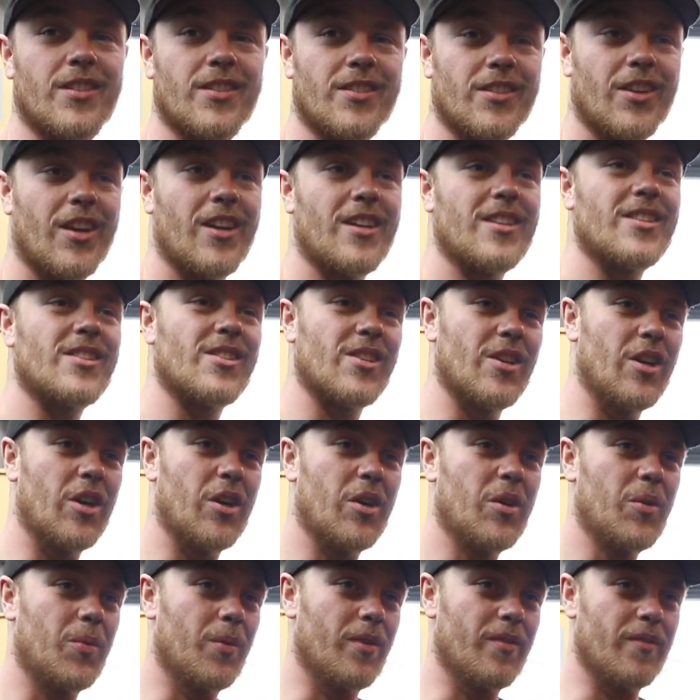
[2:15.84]
Right,
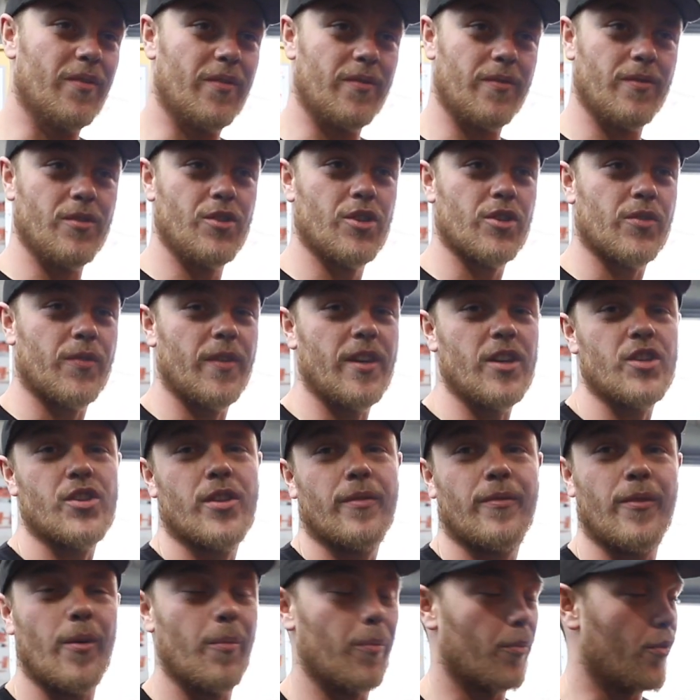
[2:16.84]
so we've just finished
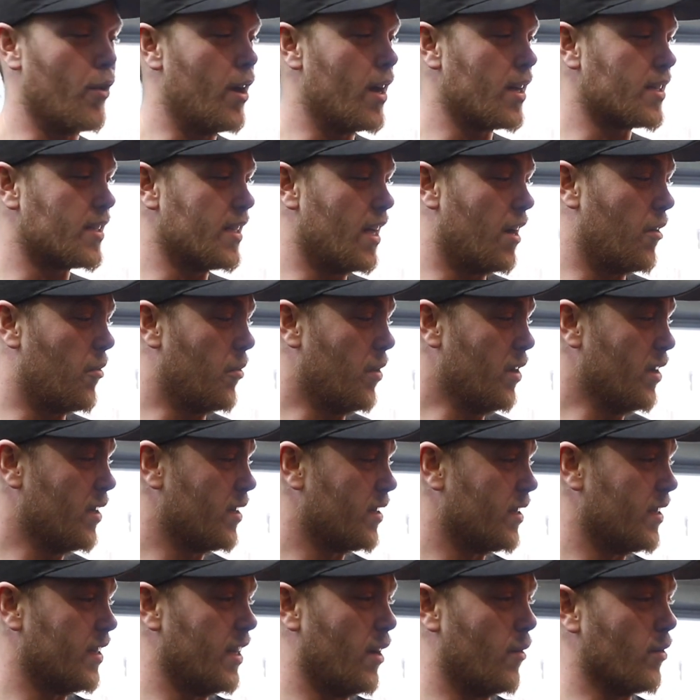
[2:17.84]
the front brakes now
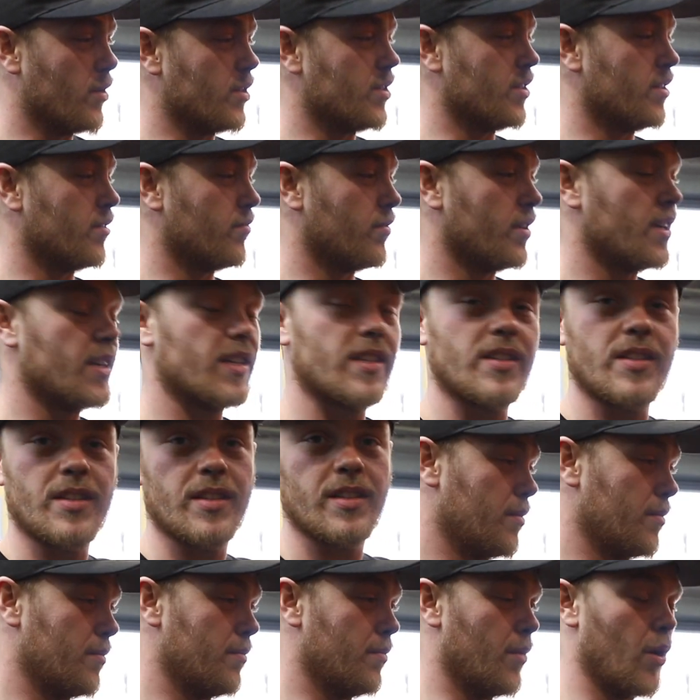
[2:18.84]
onto the
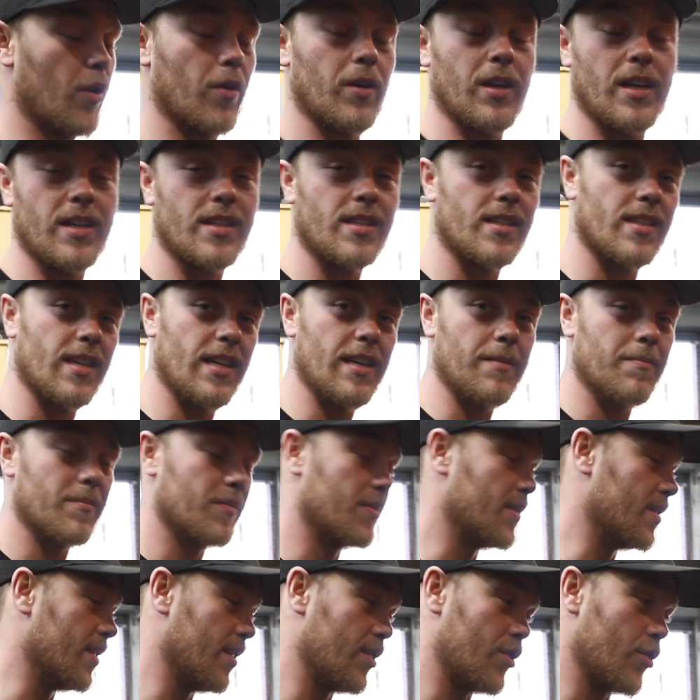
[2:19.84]
rears. More or less
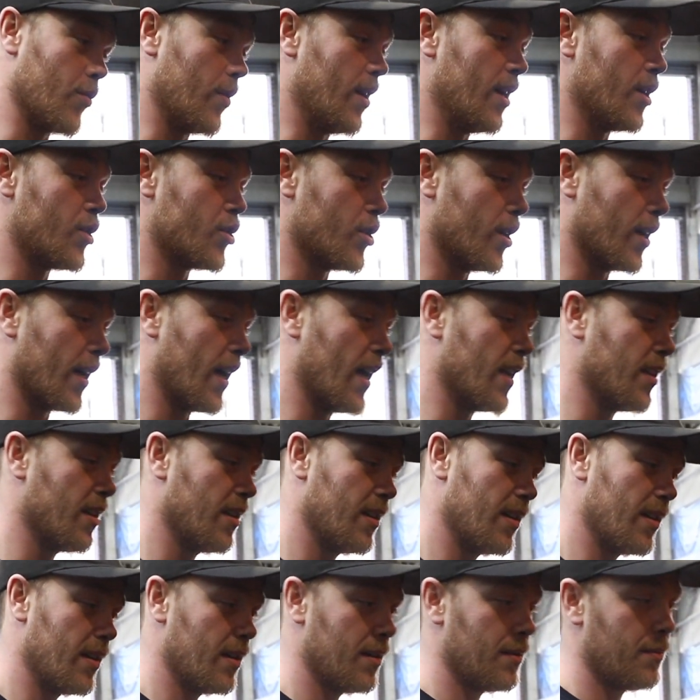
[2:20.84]
same situation again.
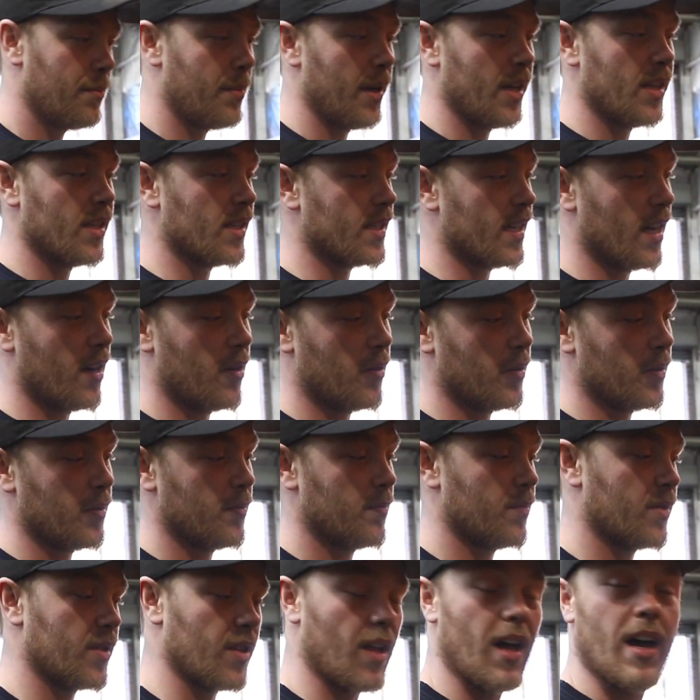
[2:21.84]
Pins out,
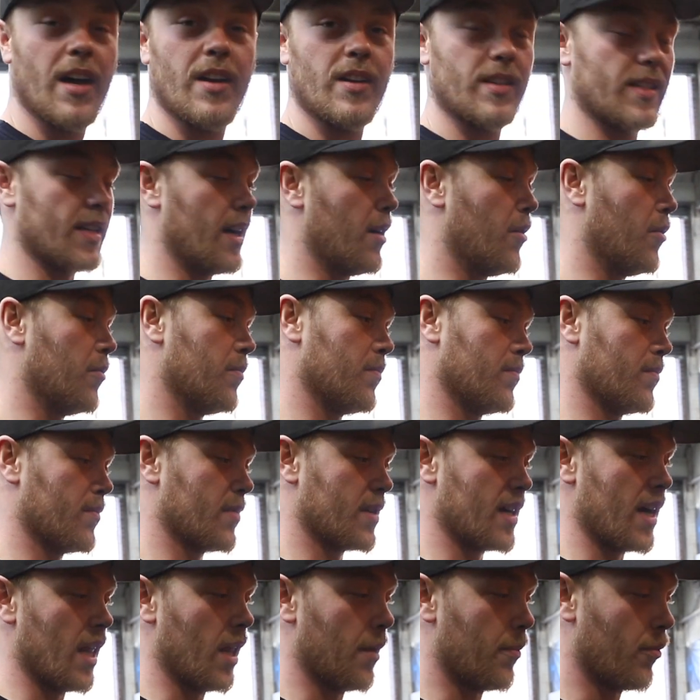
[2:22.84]
sliders out,
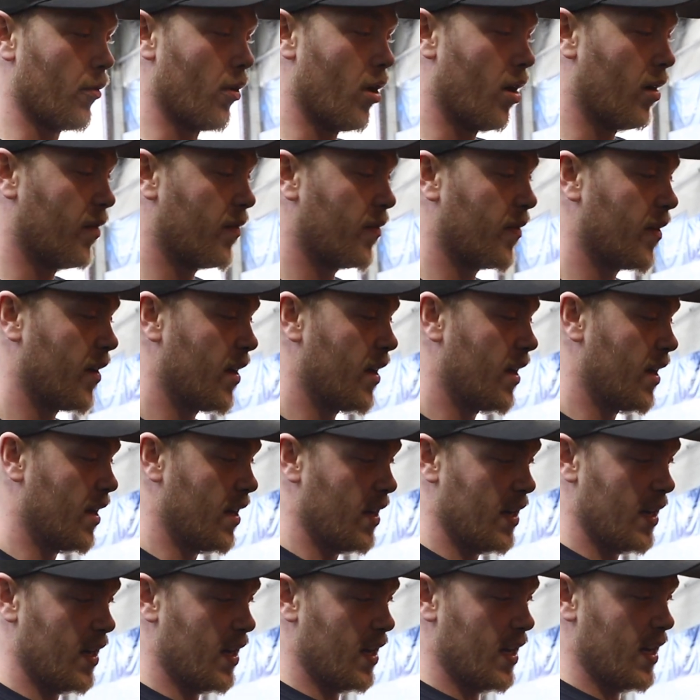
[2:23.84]
caliper off.
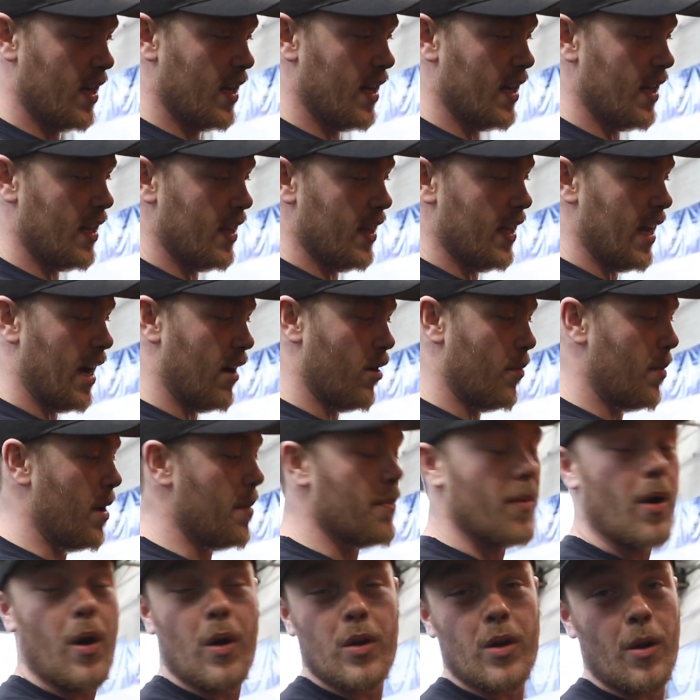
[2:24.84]
They are a
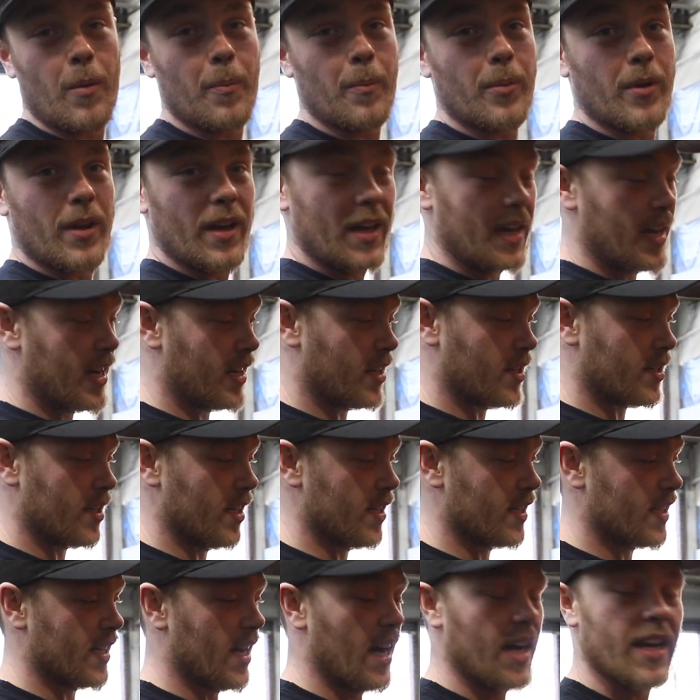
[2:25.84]
bit more complicated because
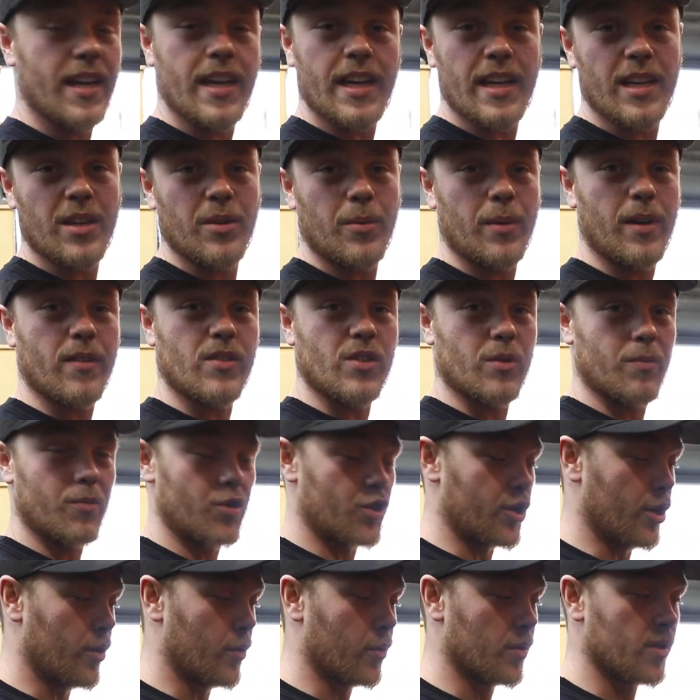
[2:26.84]
inside here we have some
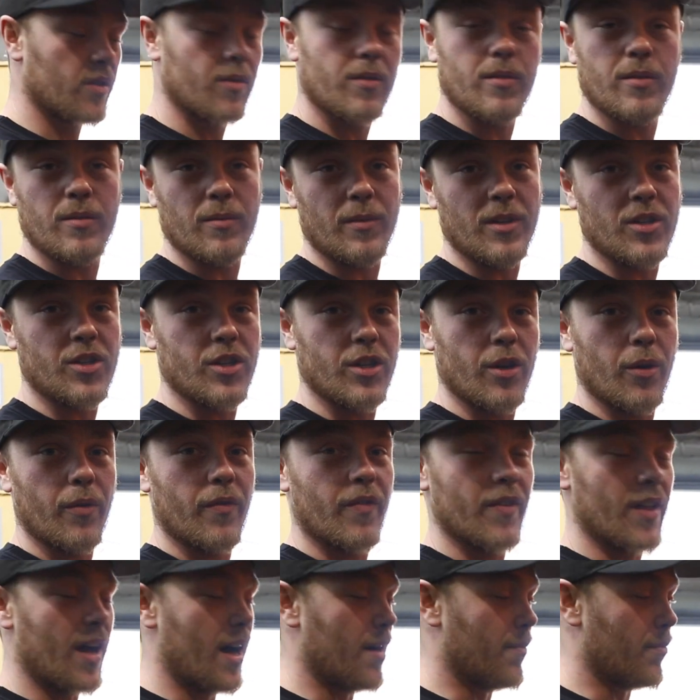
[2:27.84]
shoes which you
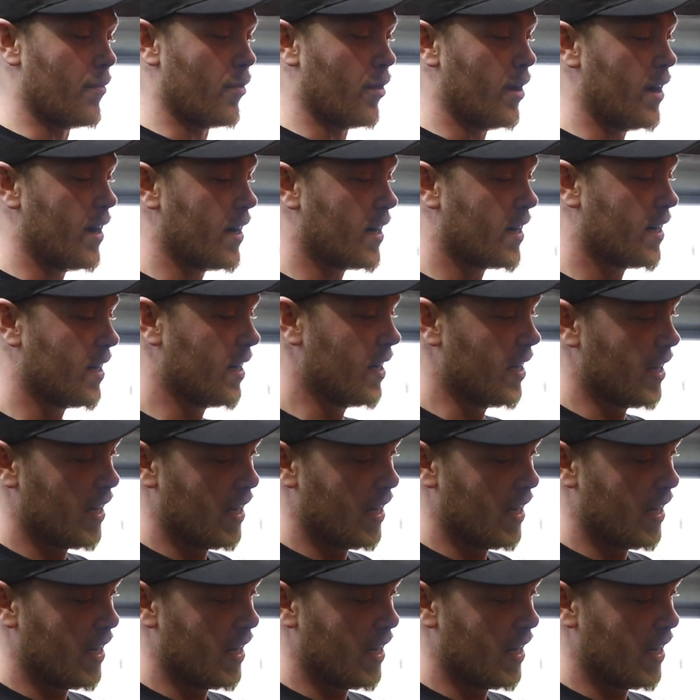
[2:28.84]
use for the handbrake.